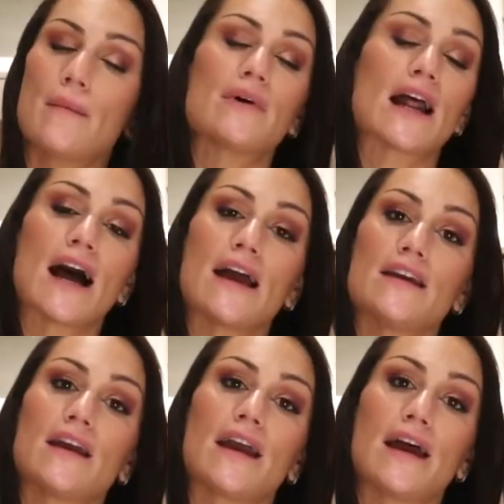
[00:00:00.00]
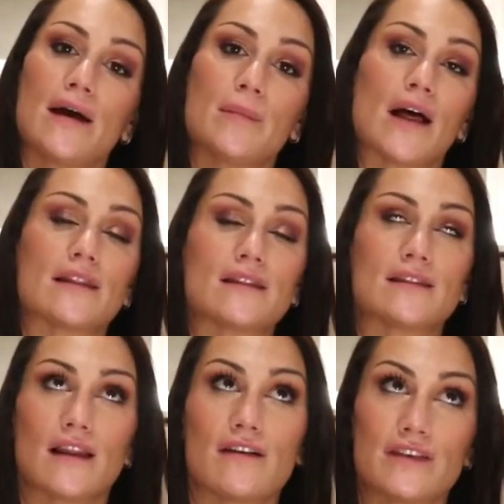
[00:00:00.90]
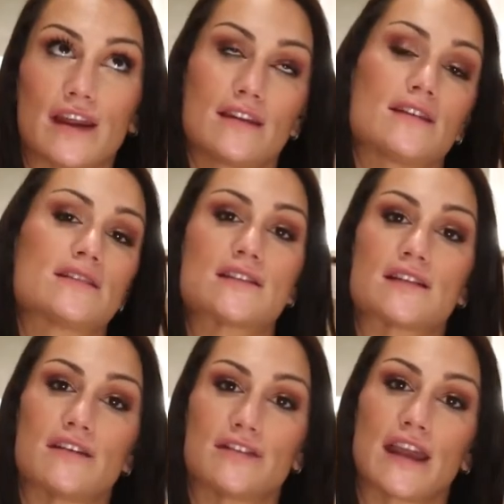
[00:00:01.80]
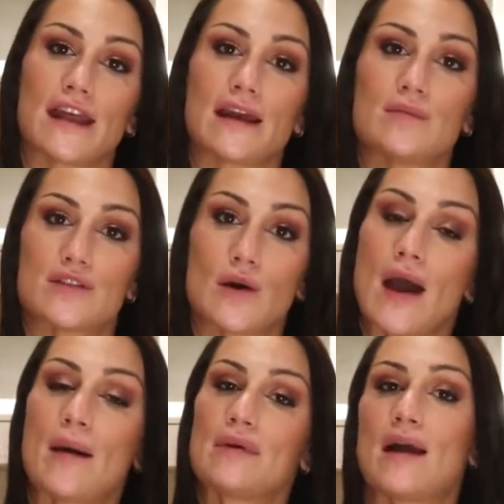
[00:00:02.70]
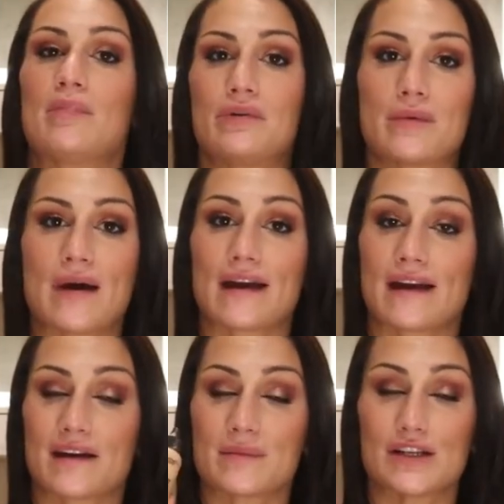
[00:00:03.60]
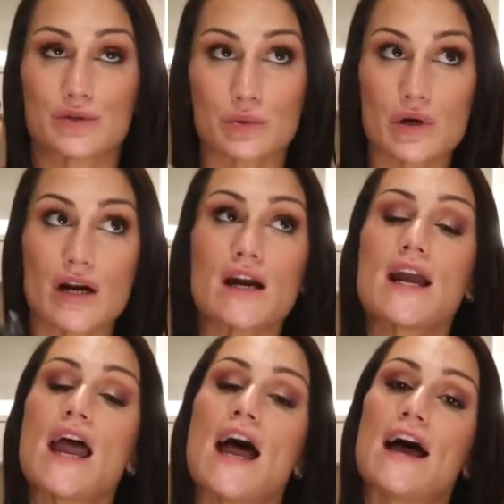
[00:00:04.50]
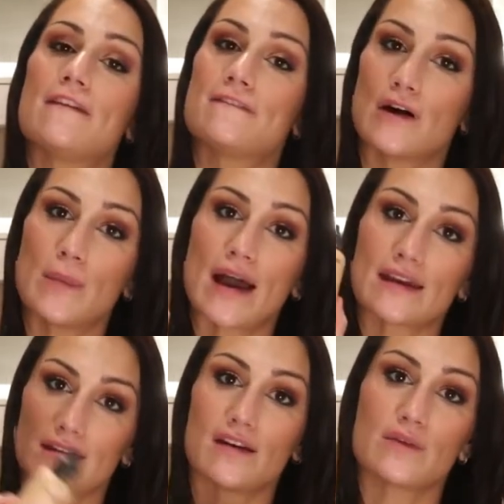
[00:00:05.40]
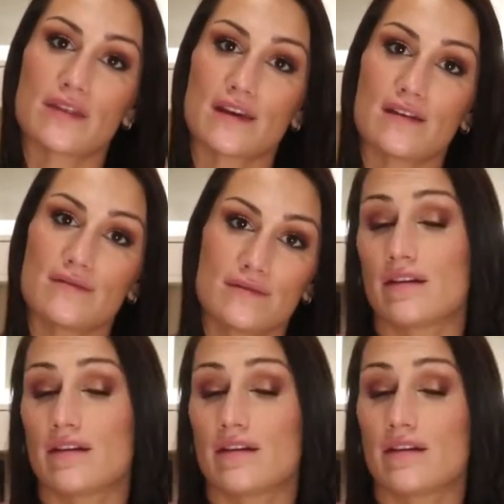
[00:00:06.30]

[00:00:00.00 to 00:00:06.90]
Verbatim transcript: But I am loving this stuff again. I'm so happy I pulled it back out of my drawer and fell back in love with it.